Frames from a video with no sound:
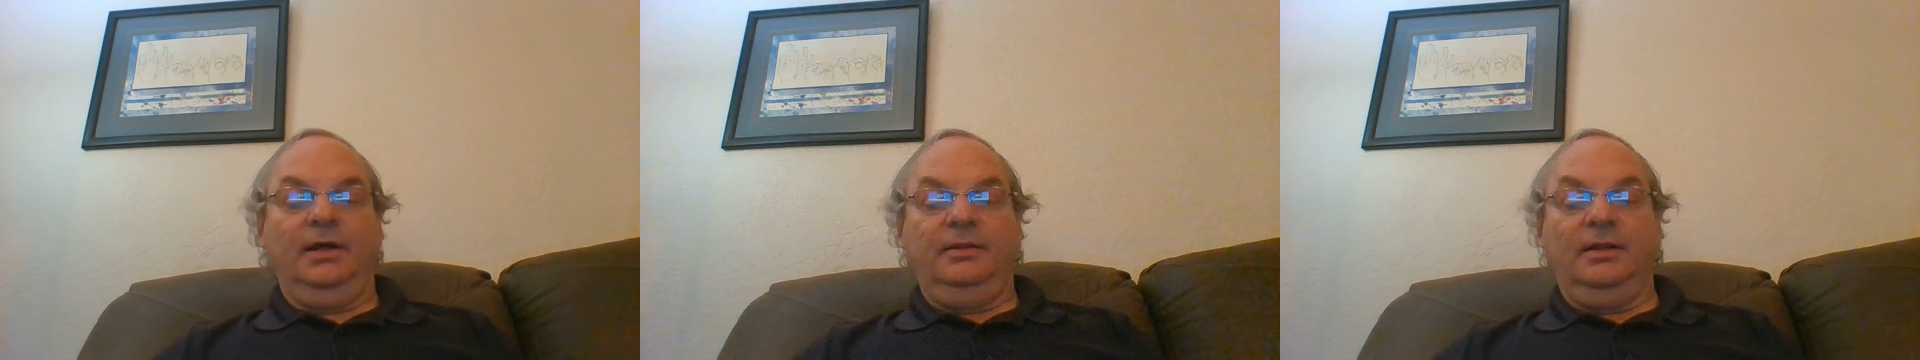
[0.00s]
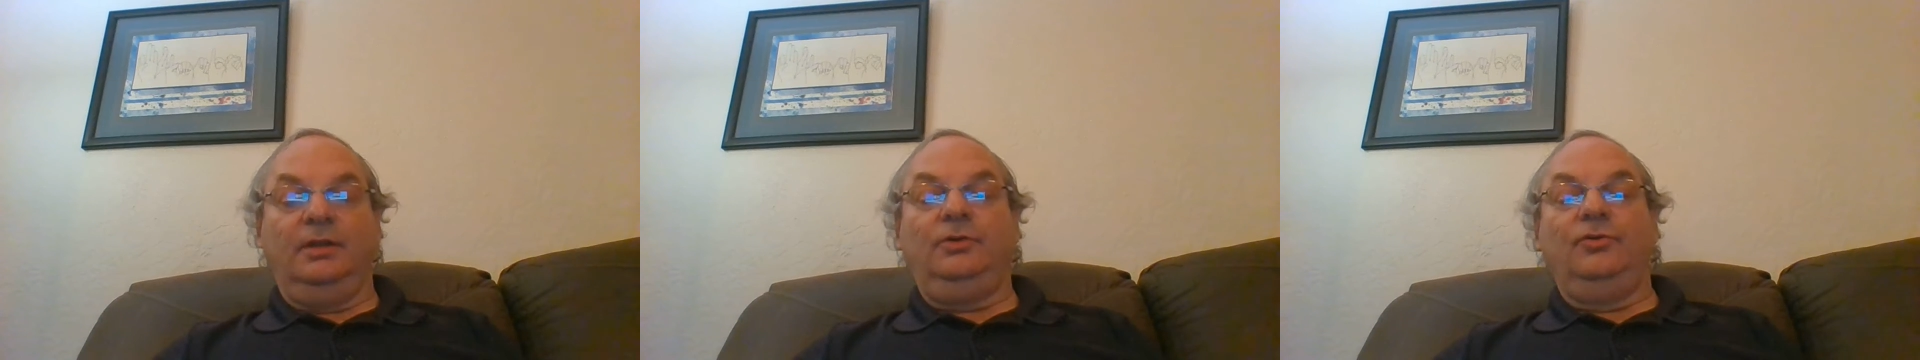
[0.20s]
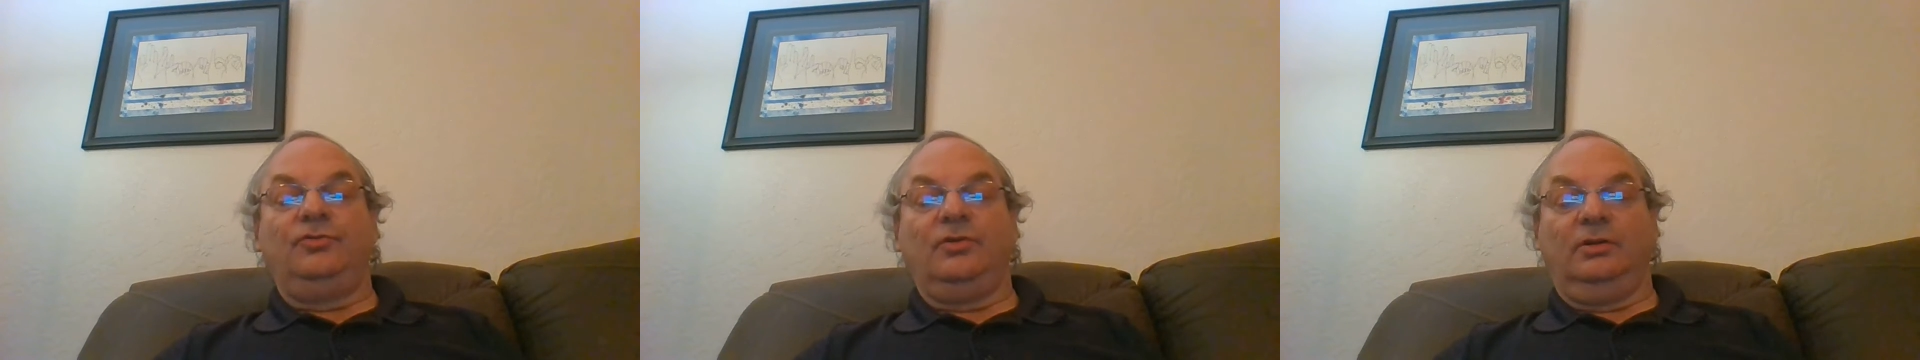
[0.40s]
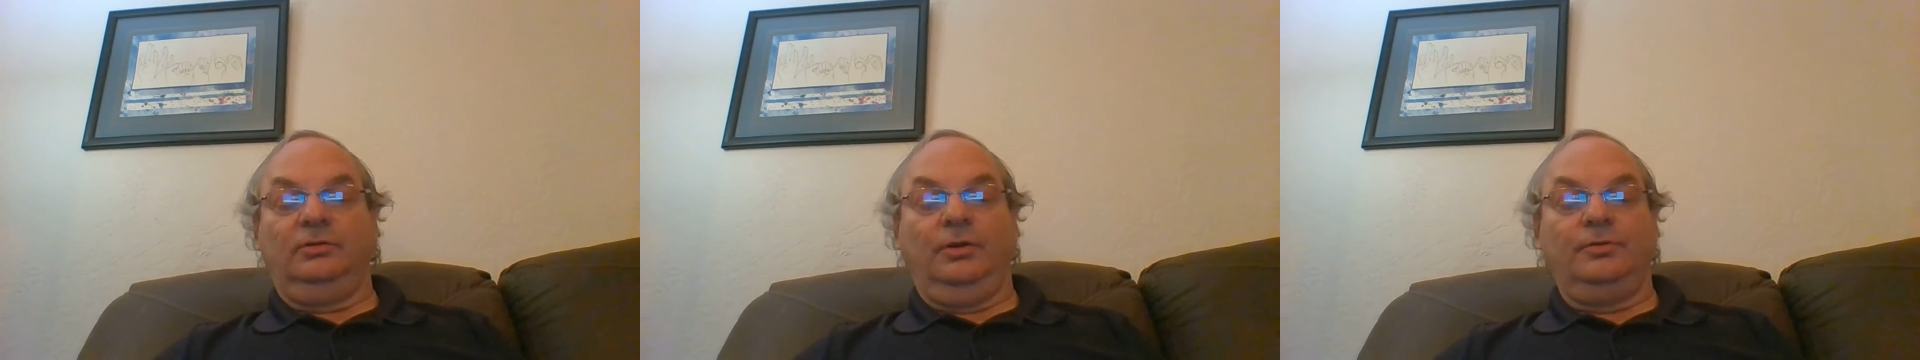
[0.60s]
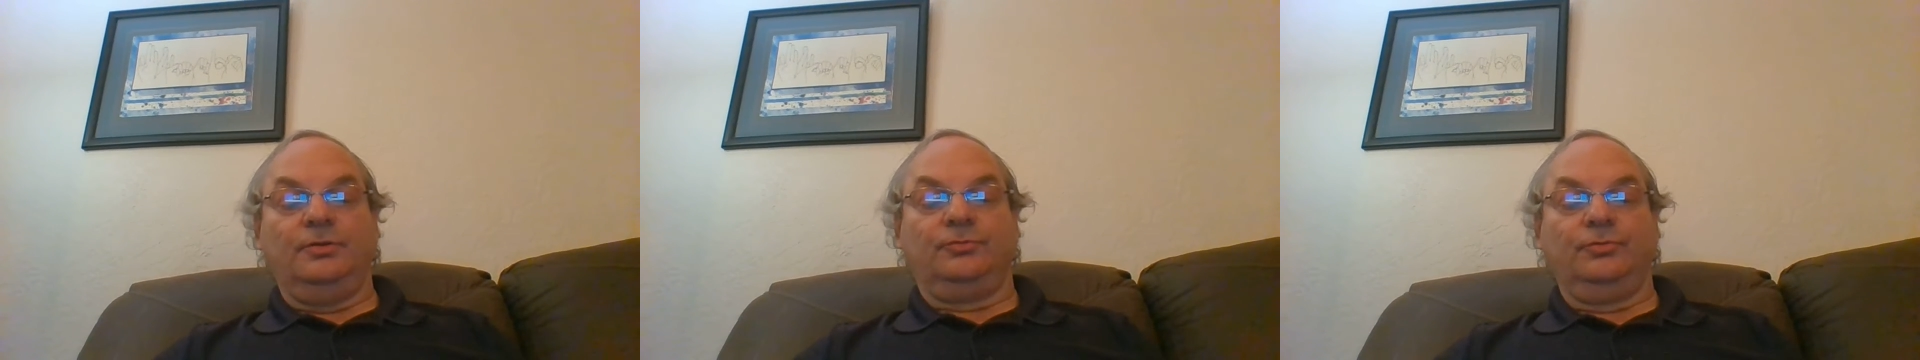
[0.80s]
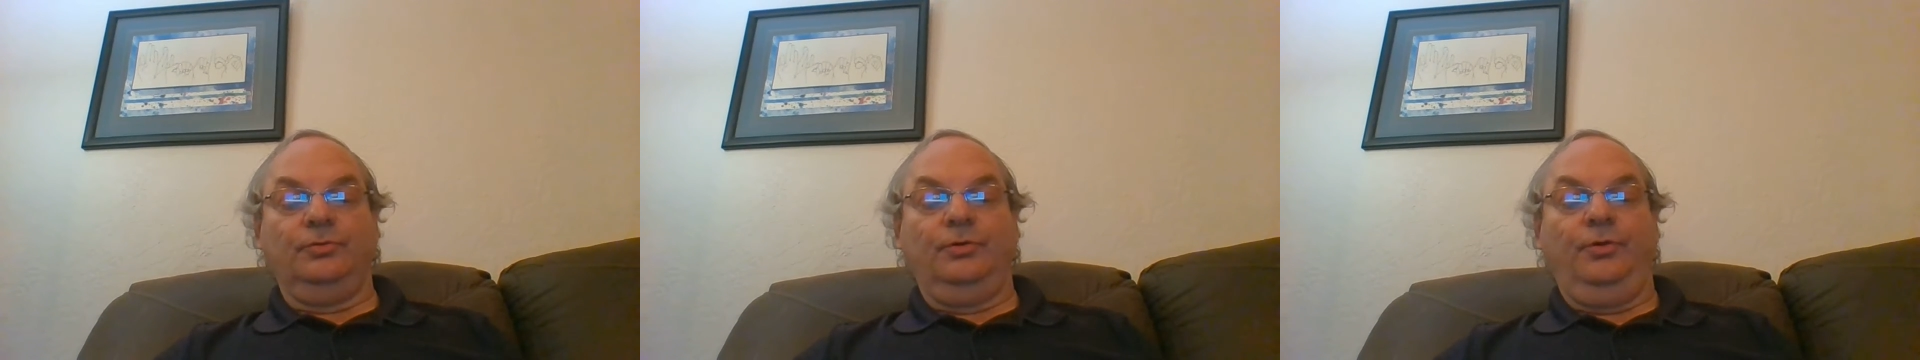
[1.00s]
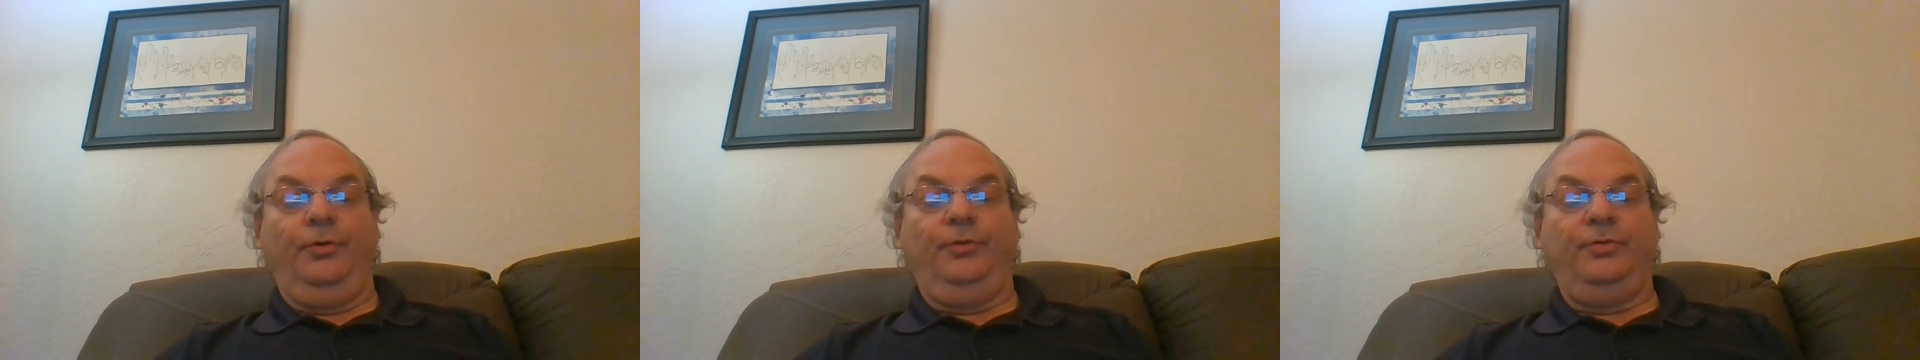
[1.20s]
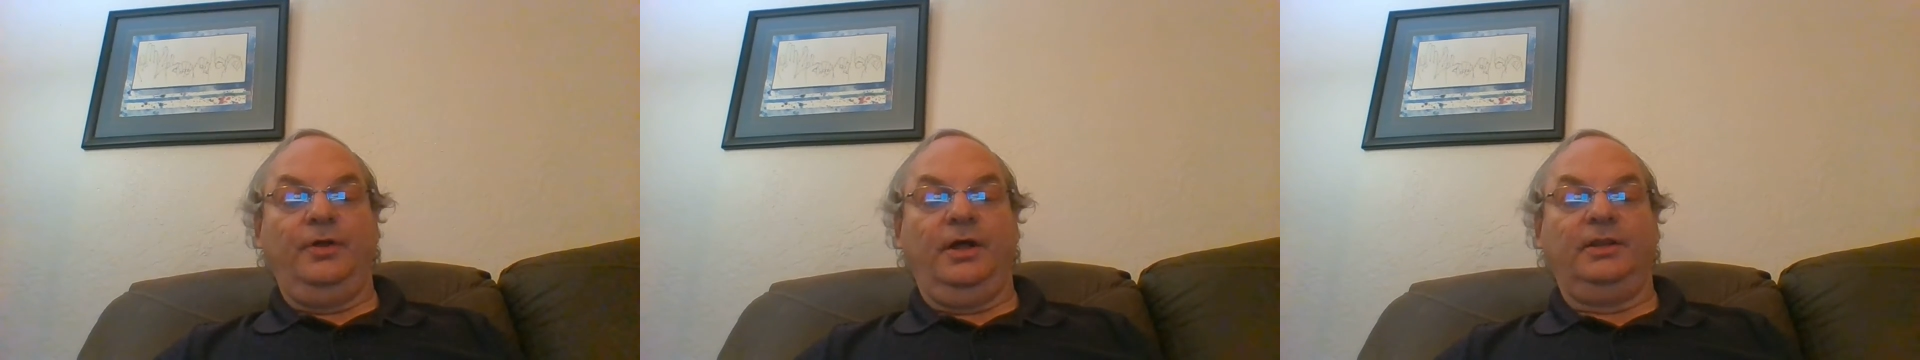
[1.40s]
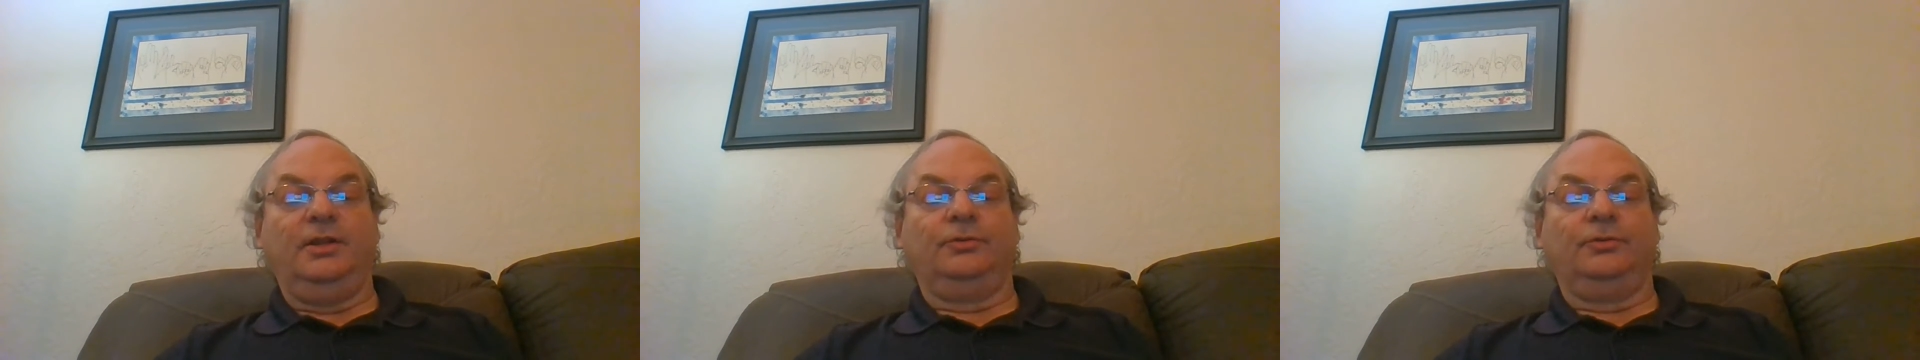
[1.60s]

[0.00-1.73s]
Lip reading: then you shall know the truth and